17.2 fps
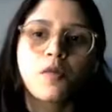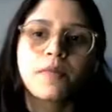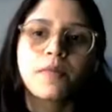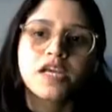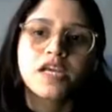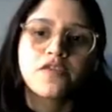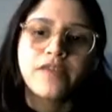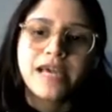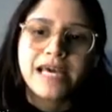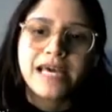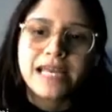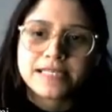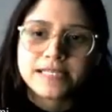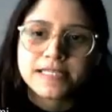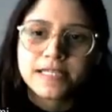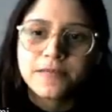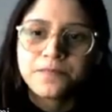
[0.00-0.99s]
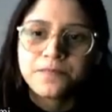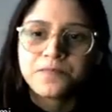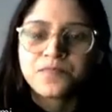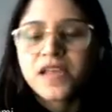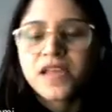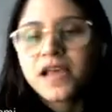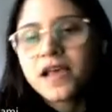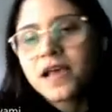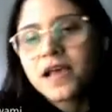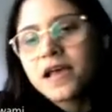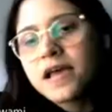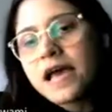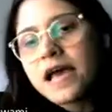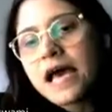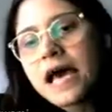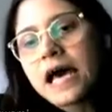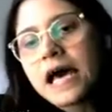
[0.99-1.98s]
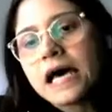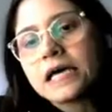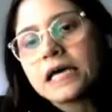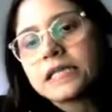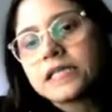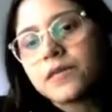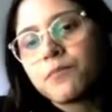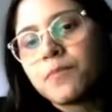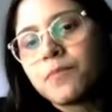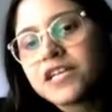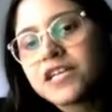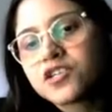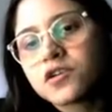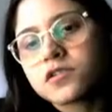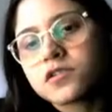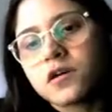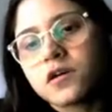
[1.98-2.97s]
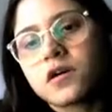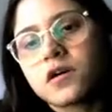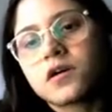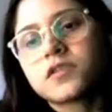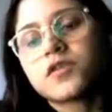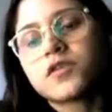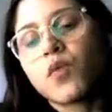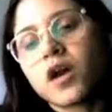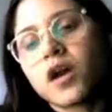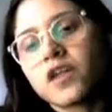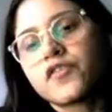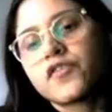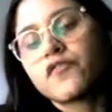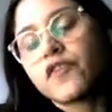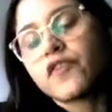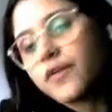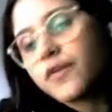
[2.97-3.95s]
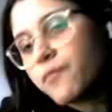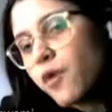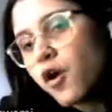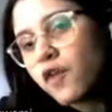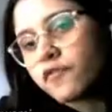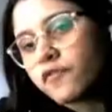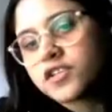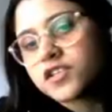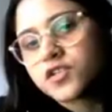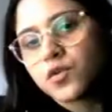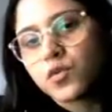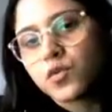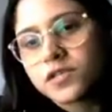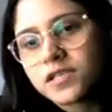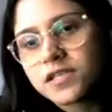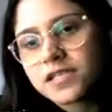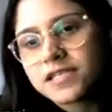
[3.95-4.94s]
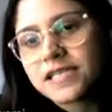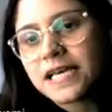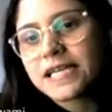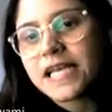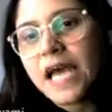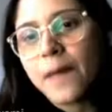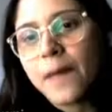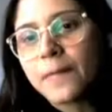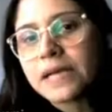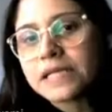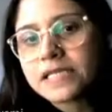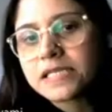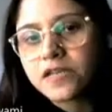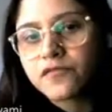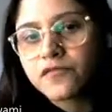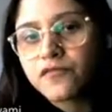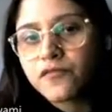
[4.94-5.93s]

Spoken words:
our Milky Way galaxy, the blazars are one of the very powerful sources that emits.